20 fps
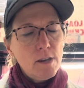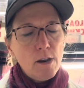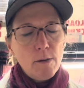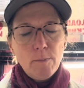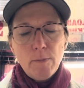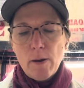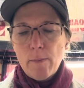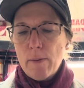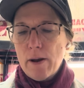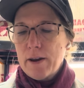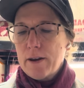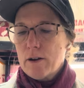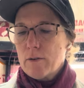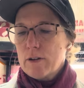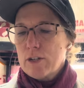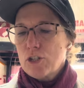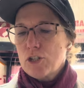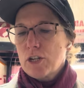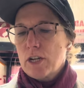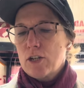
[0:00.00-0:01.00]
my mind
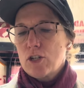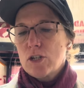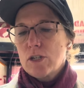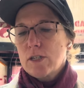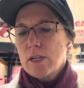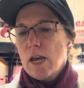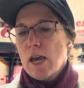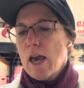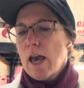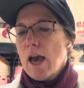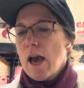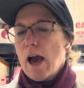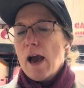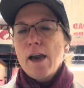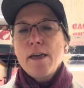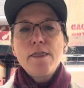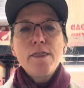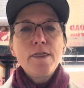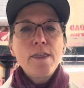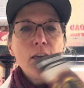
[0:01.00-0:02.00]
always changes.
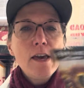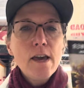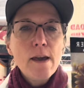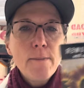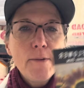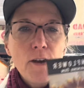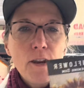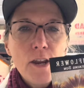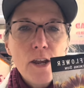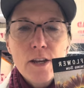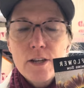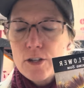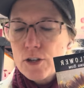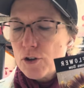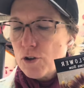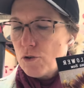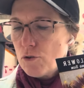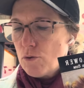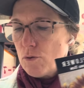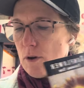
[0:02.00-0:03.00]
I think I'm going to
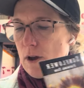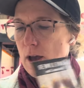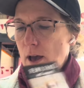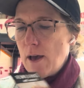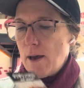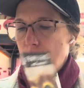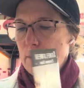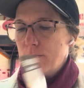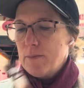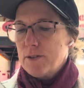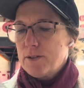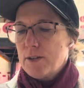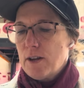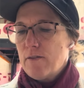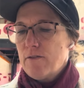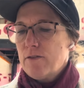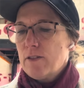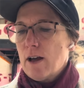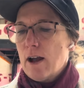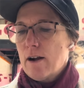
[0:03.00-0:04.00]
do
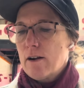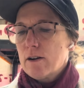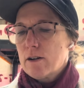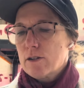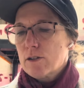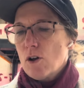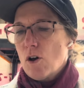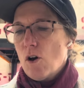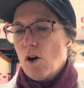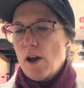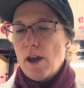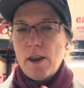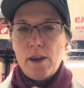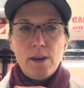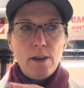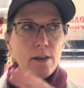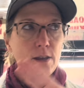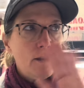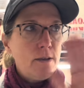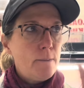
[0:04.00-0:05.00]
sunflowers
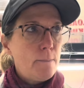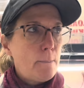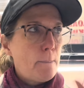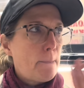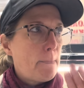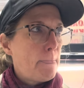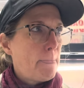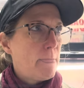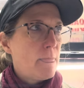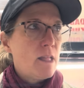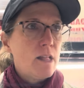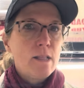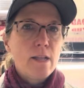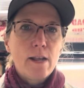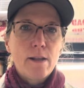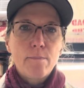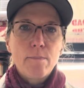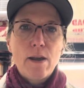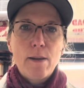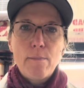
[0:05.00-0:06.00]
on
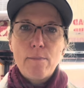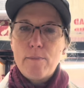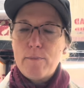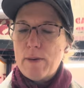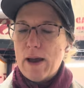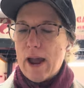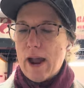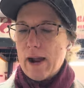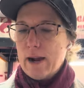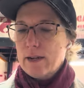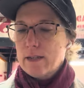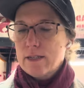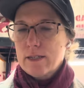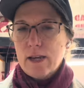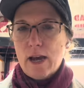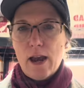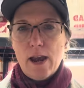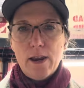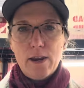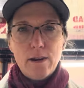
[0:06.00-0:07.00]
like my back
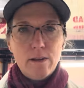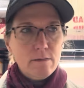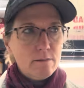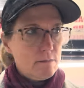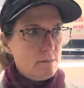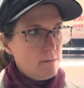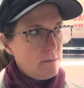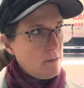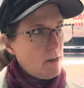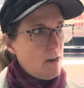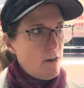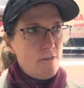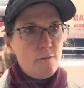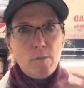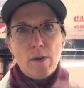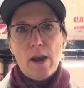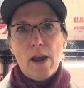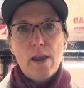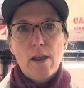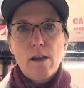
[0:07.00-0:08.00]
side of
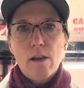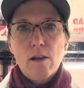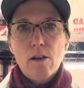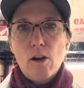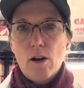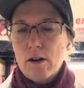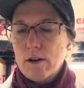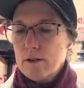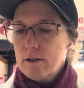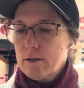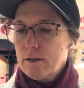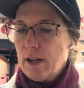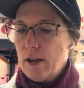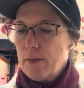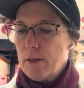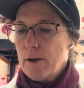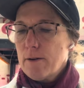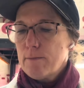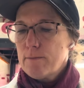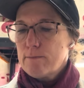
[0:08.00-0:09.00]
my garden down
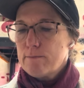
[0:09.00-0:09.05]
there.